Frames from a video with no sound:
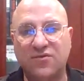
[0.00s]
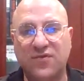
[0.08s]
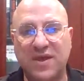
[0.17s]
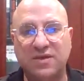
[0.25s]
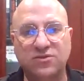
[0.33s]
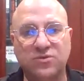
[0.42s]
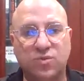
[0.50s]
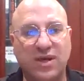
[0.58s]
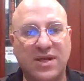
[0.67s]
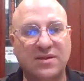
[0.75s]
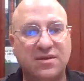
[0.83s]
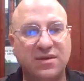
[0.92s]
Phase
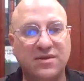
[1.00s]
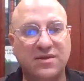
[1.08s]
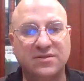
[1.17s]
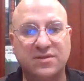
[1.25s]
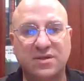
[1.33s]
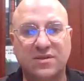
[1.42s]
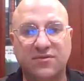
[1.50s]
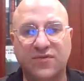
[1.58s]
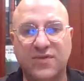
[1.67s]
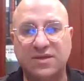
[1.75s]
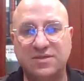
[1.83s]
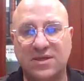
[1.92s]
1 is the phase